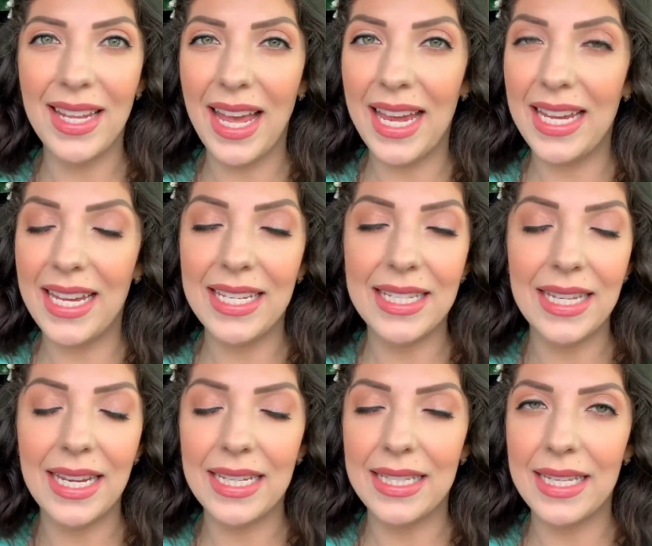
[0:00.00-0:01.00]
I
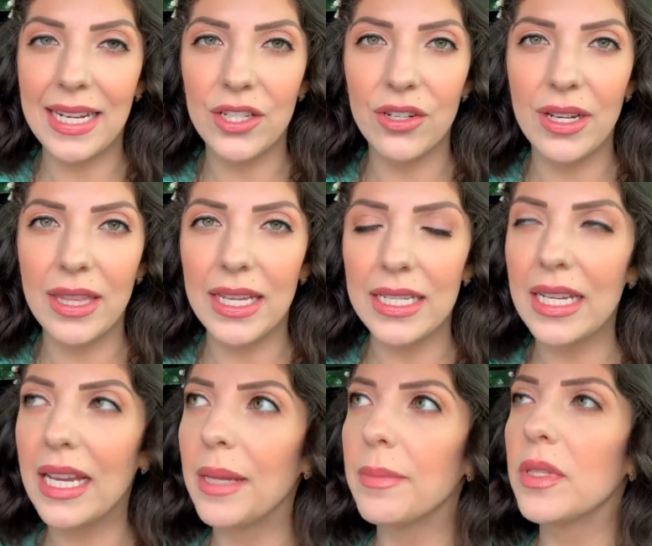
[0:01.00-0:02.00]
easily get sick during that
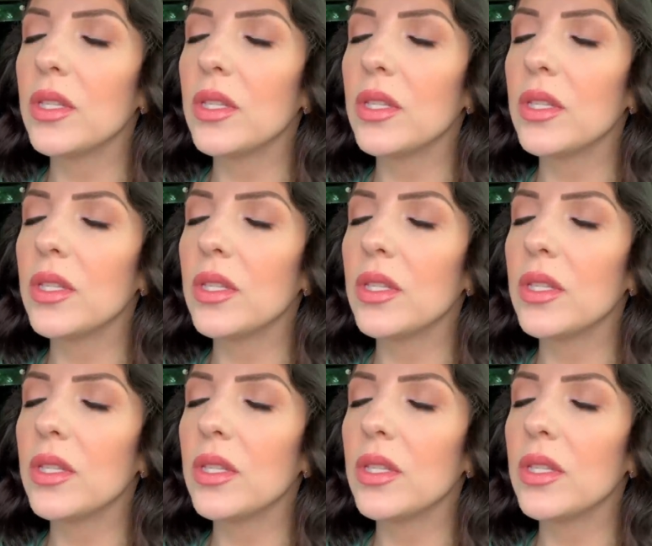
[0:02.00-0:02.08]
time.